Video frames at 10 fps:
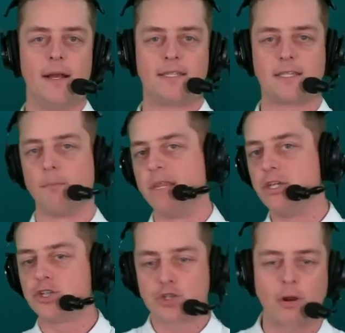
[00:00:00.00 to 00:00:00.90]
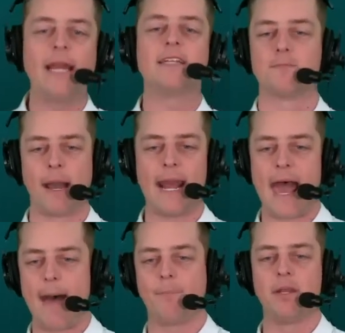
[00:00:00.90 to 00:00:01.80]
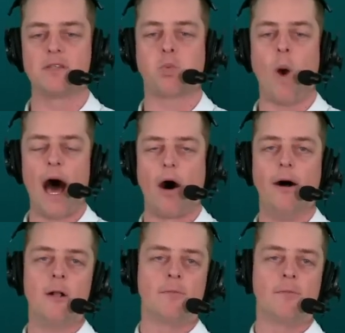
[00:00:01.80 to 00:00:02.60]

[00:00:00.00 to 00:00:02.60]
some of these trades might happen as well.